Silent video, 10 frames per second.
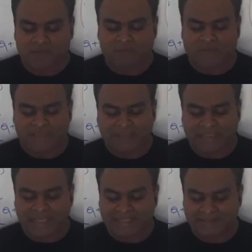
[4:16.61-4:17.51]
where
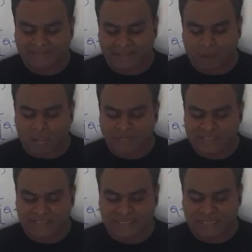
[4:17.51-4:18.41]
A is a
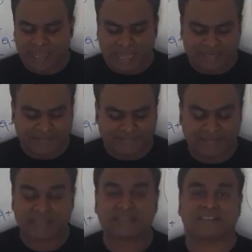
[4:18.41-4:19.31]
constant, r is
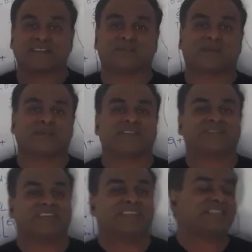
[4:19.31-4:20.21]
the distance from the
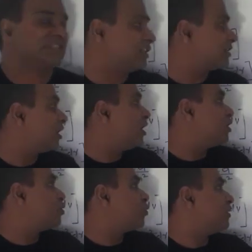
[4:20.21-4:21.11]
center
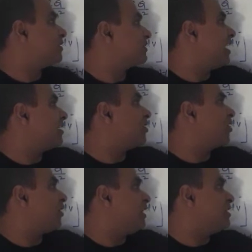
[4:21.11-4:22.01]
towards
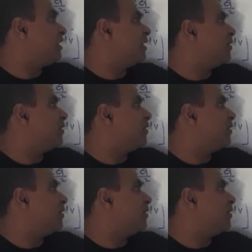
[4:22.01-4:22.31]
that region.